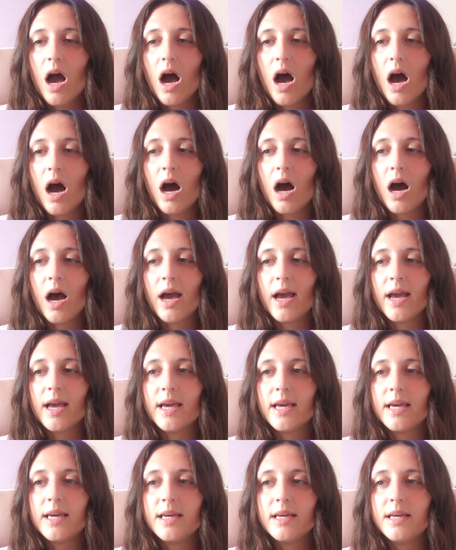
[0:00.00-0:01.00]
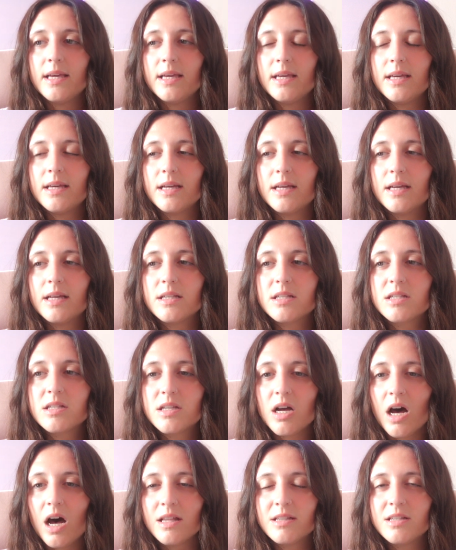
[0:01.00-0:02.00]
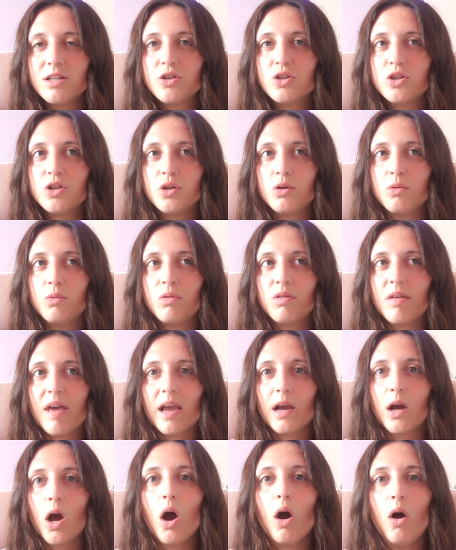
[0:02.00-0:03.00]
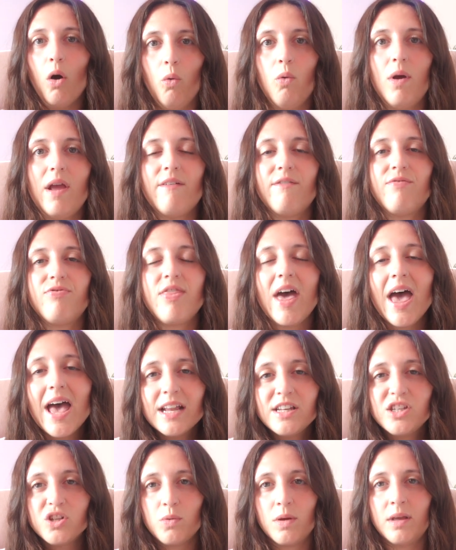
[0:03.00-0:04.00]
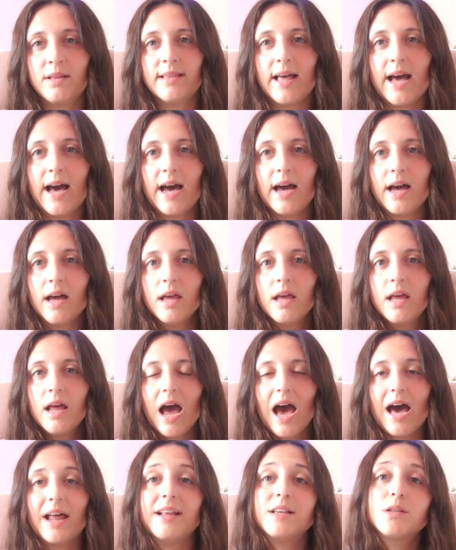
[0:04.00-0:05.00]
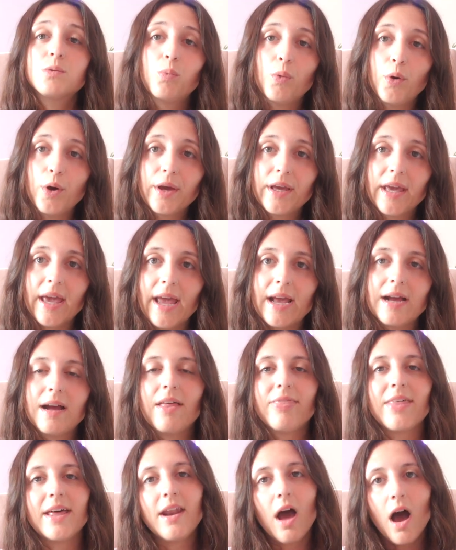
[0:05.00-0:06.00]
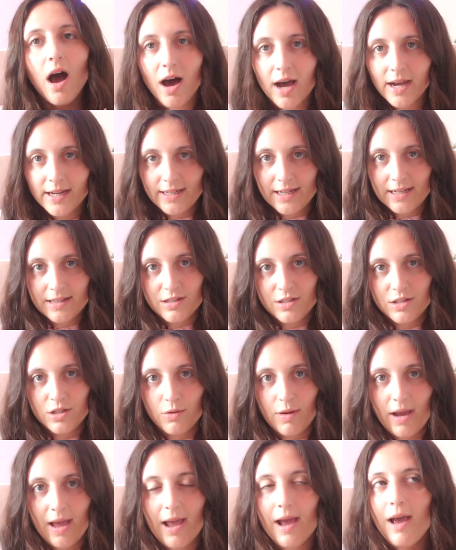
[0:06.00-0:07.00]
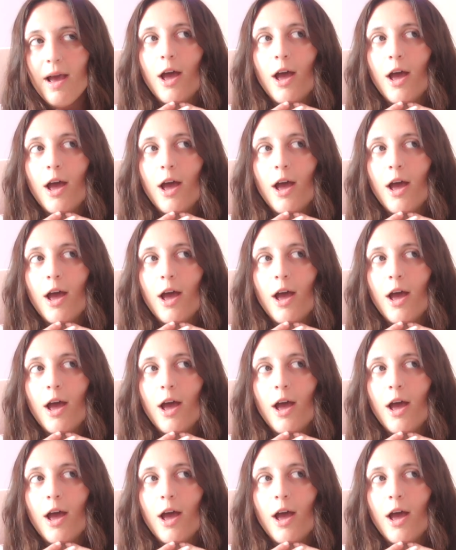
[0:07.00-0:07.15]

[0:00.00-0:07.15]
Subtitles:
I started to think, oh, if they're doing that and it's working, then I need to do it.